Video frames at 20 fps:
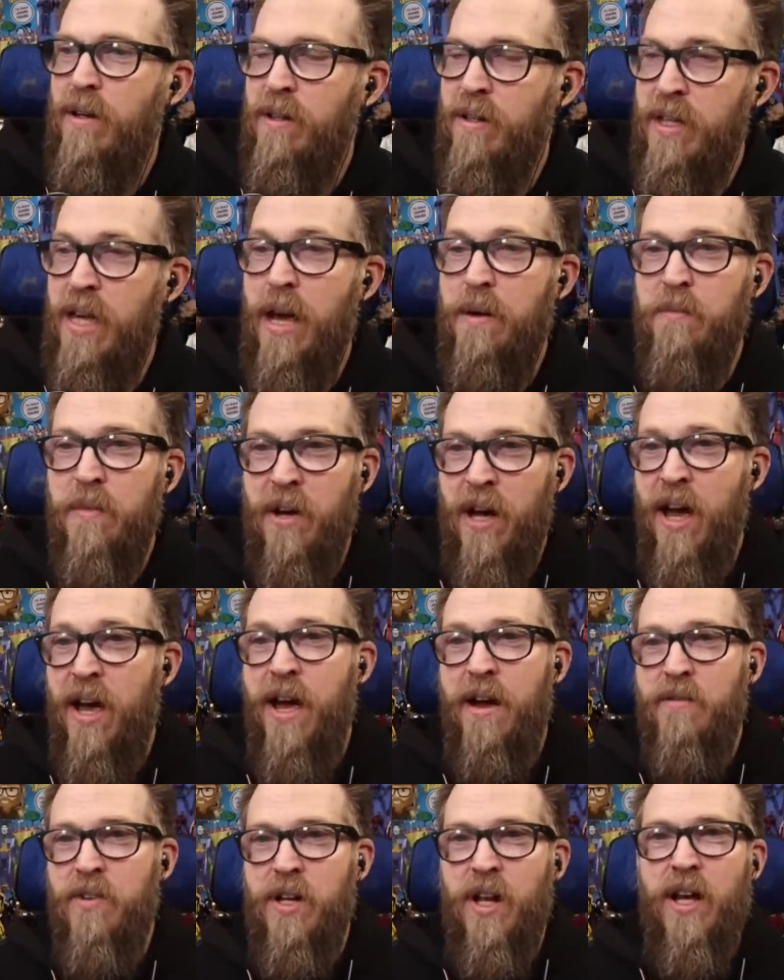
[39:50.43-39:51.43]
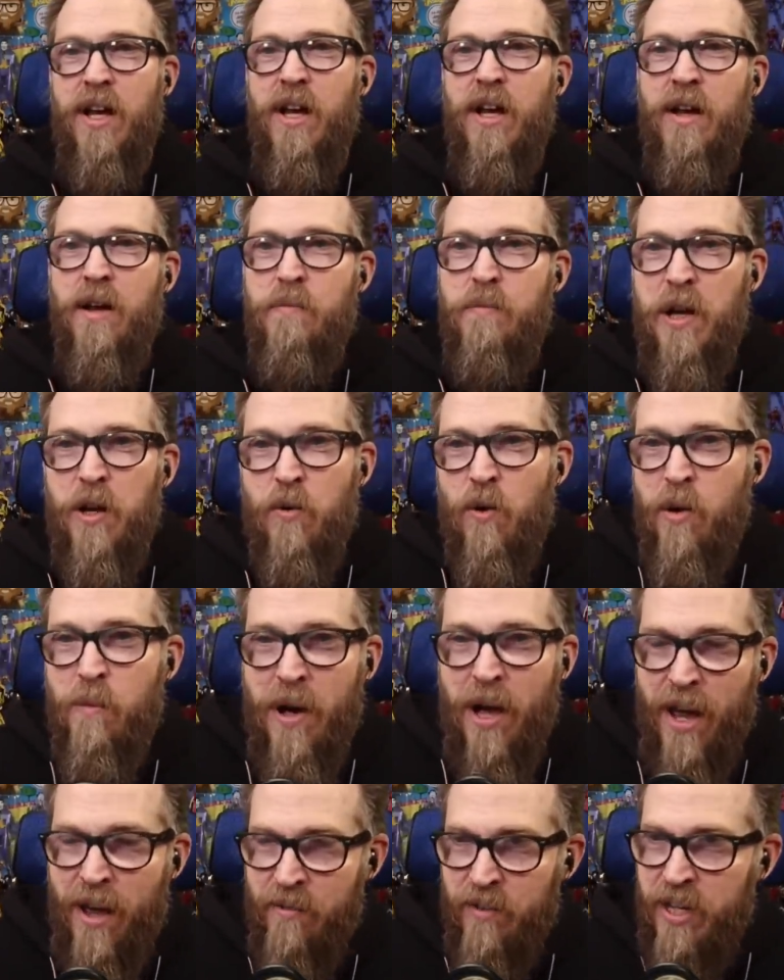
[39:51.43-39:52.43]
Yep, I haven't uh Big Worm,
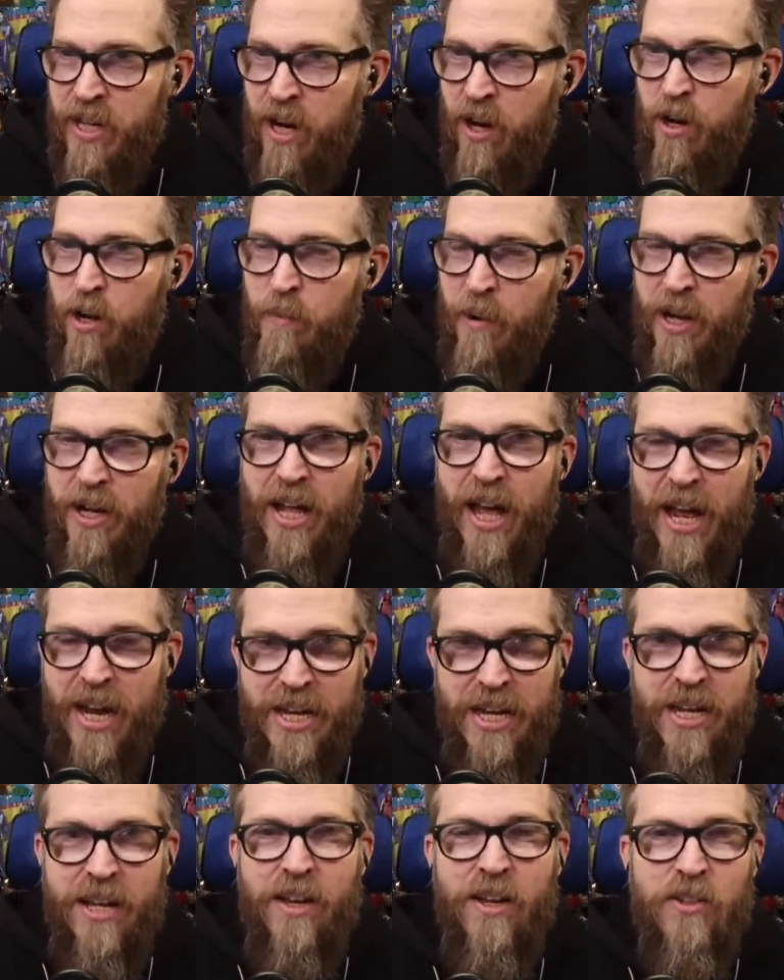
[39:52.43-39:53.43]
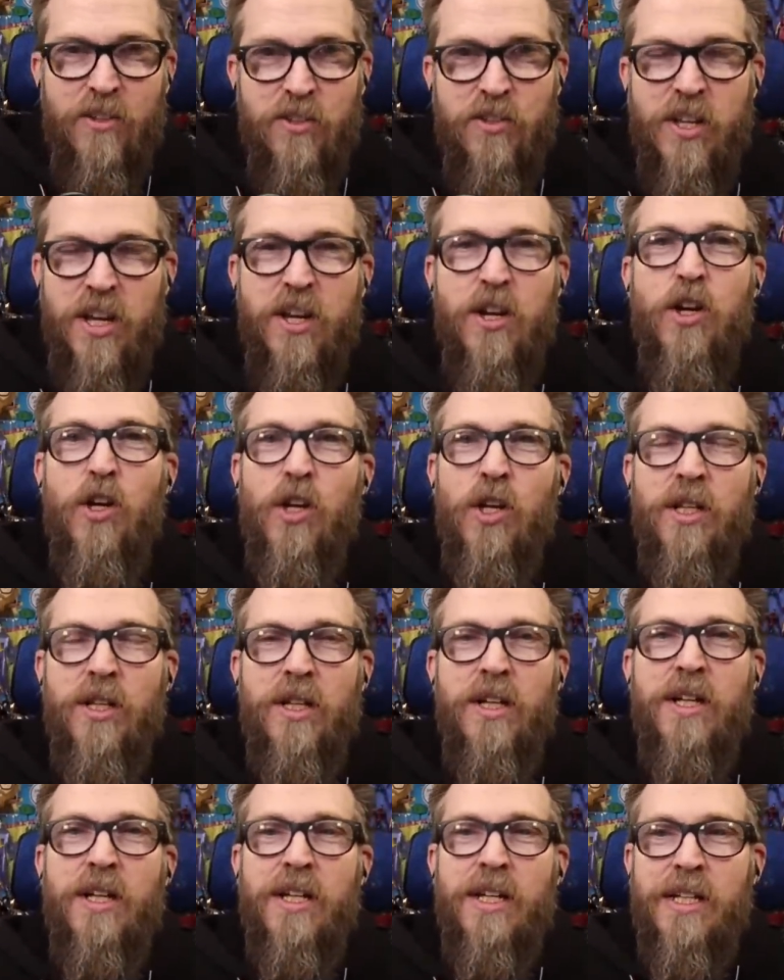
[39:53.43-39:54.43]
I haven't cared about any single
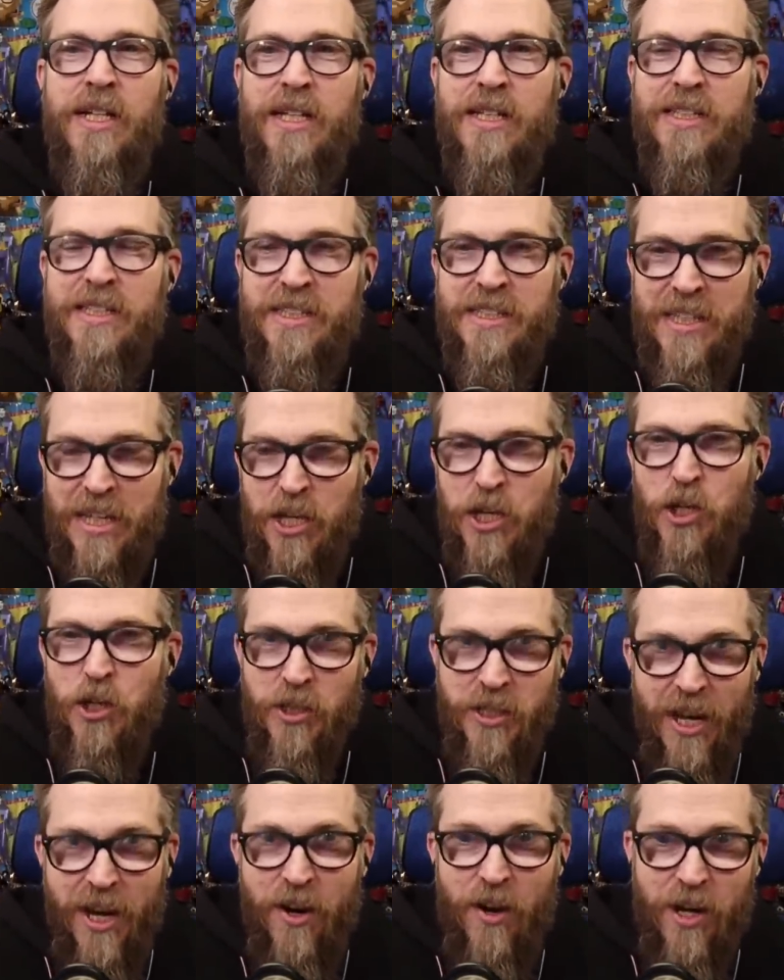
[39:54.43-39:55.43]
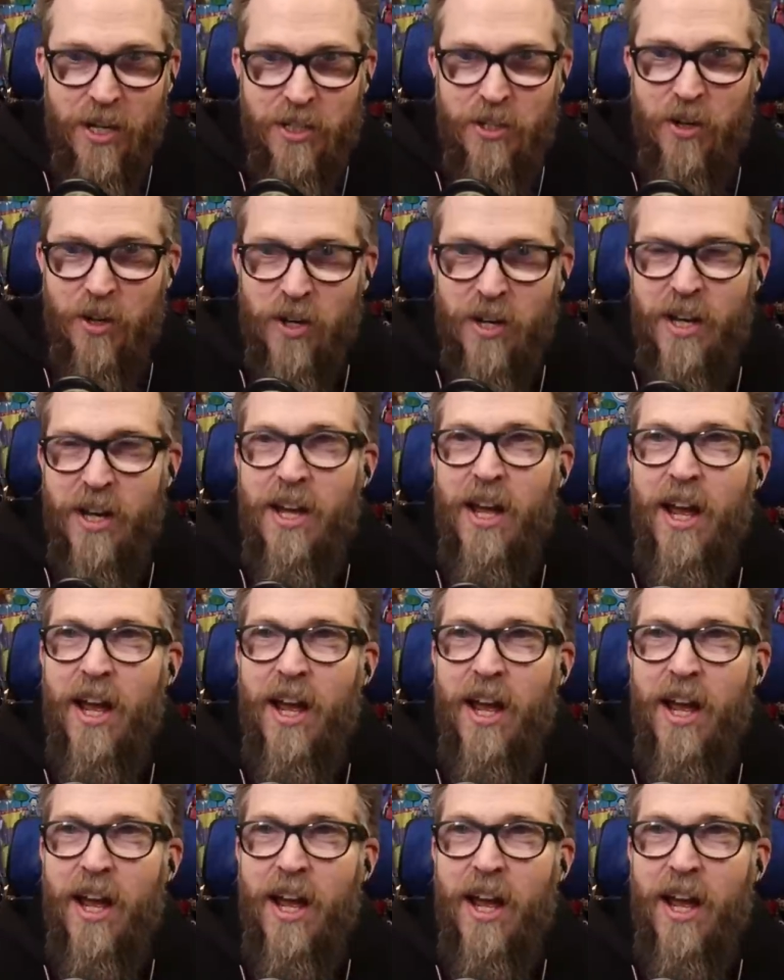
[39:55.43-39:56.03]
single character.